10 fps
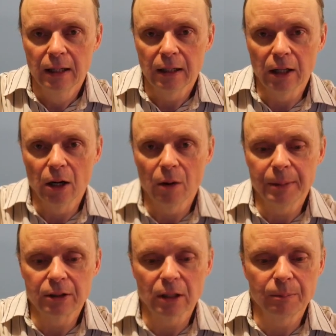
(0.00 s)
You know, I
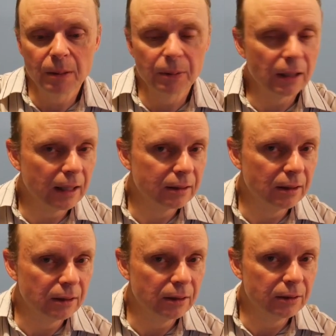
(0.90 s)
mean, some people like
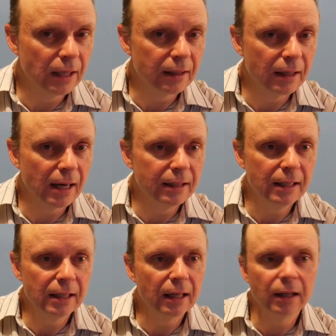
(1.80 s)
to take the
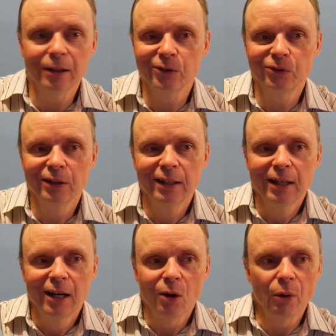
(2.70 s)
idea of,
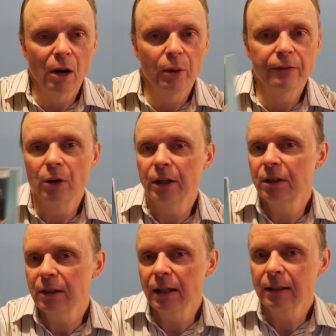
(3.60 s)
well, we've already
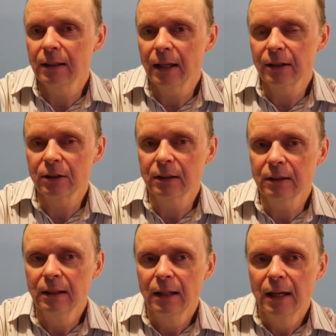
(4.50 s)
studied the
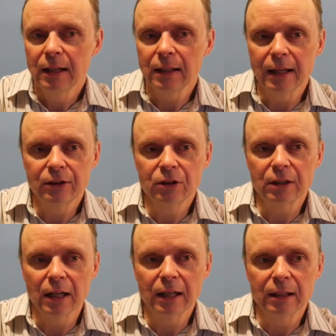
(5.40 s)
lesson, let's
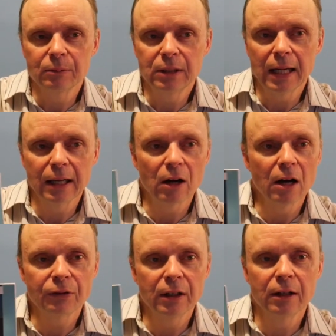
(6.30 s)
take it
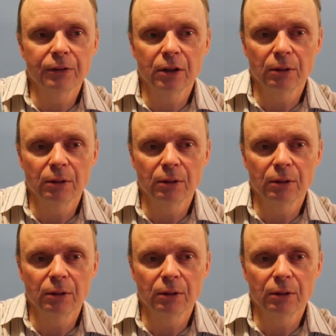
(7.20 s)
off in a different